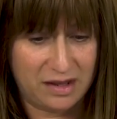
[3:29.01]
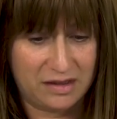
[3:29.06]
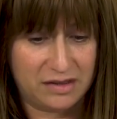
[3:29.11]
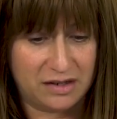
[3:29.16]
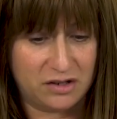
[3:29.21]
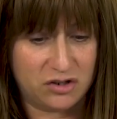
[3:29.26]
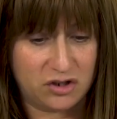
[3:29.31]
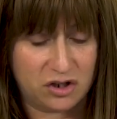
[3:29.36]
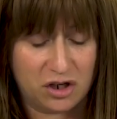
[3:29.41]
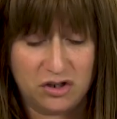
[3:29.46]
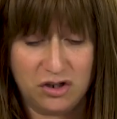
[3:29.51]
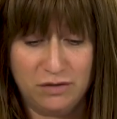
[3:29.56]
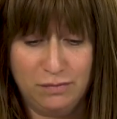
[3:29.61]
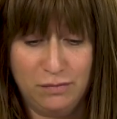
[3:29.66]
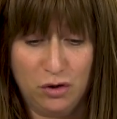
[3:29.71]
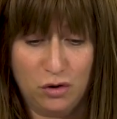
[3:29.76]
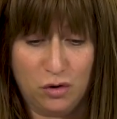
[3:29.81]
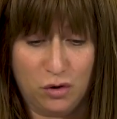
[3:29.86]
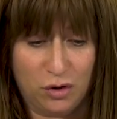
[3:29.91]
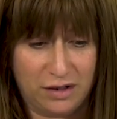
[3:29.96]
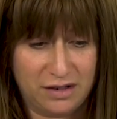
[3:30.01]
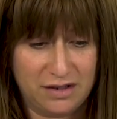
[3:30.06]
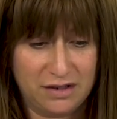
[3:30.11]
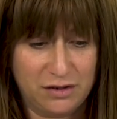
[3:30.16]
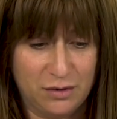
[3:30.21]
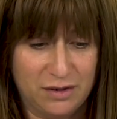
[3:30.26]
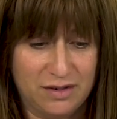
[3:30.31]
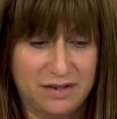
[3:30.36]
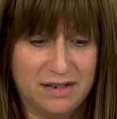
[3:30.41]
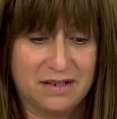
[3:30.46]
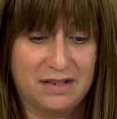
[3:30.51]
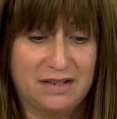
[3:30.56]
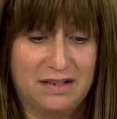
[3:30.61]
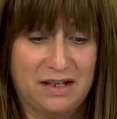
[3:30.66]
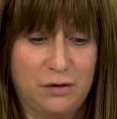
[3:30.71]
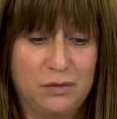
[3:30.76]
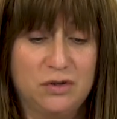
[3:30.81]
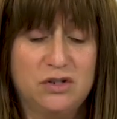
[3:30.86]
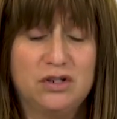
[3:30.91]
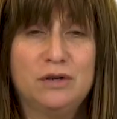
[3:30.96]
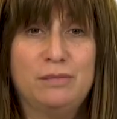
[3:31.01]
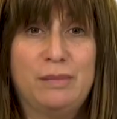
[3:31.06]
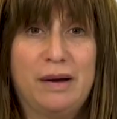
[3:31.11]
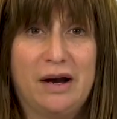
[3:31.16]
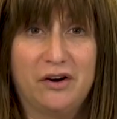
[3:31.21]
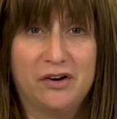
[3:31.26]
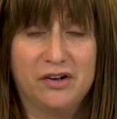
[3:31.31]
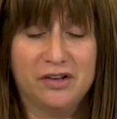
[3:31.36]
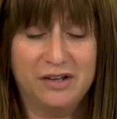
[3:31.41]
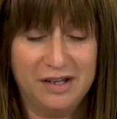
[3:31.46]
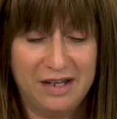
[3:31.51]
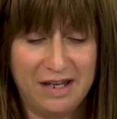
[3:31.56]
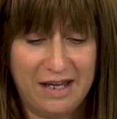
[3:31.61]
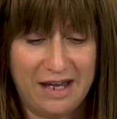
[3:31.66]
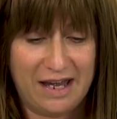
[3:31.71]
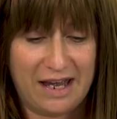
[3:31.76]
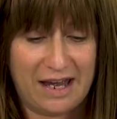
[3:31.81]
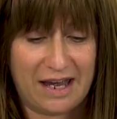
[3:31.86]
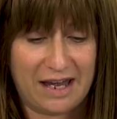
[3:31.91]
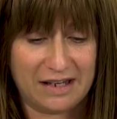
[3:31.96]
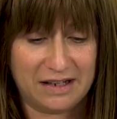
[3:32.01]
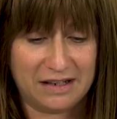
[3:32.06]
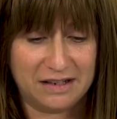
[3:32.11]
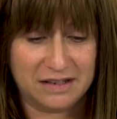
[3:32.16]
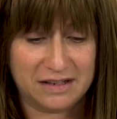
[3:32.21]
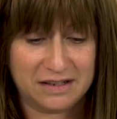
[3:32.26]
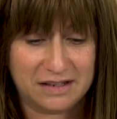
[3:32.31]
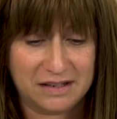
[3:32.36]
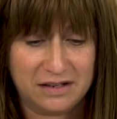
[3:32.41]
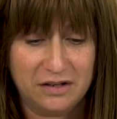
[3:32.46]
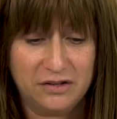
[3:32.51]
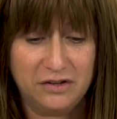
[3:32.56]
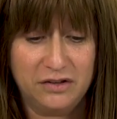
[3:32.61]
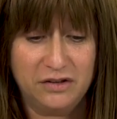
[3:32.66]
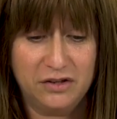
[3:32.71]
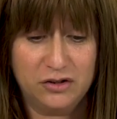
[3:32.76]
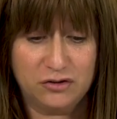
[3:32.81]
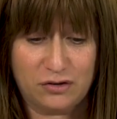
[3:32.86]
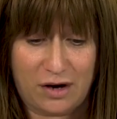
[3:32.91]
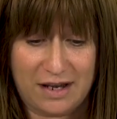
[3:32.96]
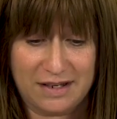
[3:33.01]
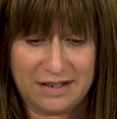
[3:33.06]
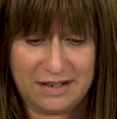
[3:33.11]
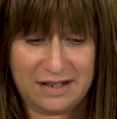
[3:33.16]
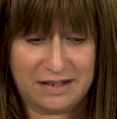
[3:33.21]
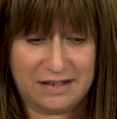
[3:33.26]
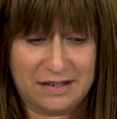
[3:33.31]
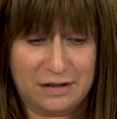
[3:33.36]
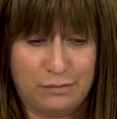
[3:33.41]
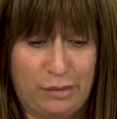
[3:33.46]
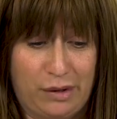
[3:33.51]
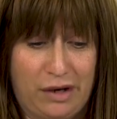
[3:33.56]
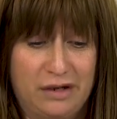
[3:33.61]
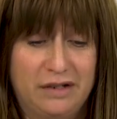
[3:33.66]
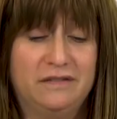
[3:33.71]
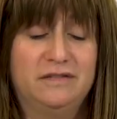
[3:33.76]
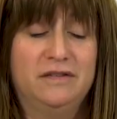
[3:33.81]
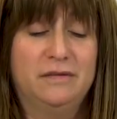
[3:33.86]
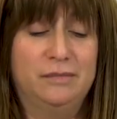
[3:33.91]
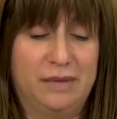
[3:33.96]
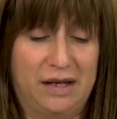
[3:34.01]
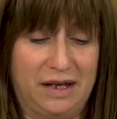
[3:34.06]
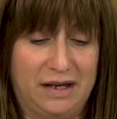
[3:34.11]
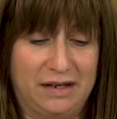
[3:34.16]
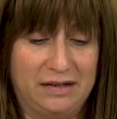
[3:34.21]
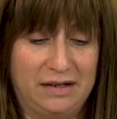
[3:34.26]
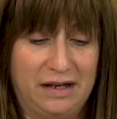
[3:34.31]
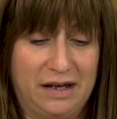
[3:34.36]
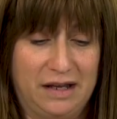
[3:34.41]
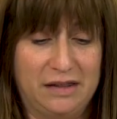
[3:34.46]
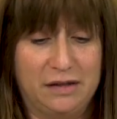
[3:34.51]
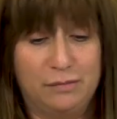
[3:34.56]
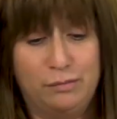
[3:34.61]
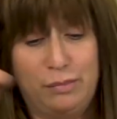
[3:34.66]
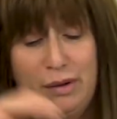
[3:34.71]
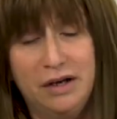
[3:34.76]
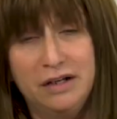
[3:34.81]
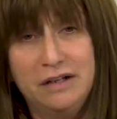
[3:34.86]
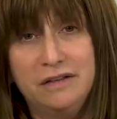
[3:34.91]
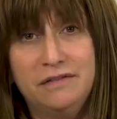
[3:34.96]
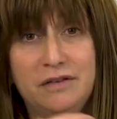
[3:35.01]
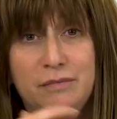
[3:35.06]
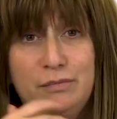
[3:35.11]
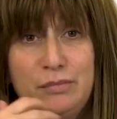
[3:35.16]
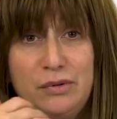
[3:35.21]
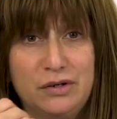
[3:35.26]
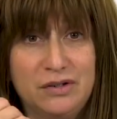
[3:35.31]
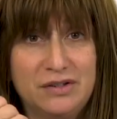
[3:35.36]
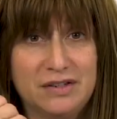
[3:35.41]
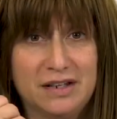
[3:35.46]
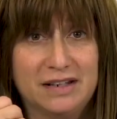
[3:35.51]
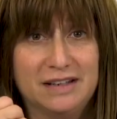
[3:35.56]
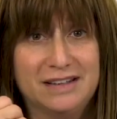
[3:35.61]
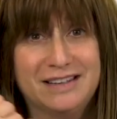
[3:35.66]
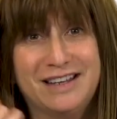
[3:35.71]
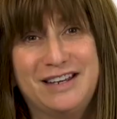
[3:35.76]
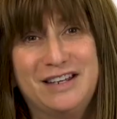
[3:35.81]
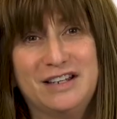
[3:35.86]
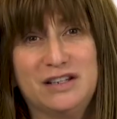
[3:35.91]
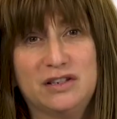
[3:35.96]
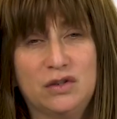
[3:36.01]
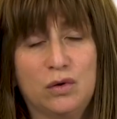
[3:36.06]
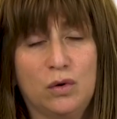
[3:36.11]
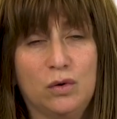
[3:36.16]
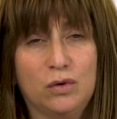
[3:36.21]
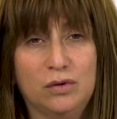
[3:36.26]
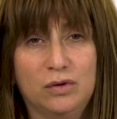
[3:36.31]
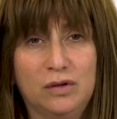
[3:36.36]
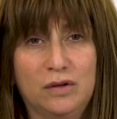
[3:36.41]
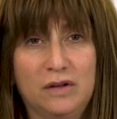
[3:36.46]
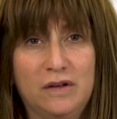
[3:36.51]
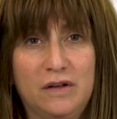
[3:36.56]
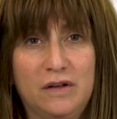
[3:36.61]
They judge him according to his distinguished apparel and consider the dress as the body of the man and the body of the person like his soul.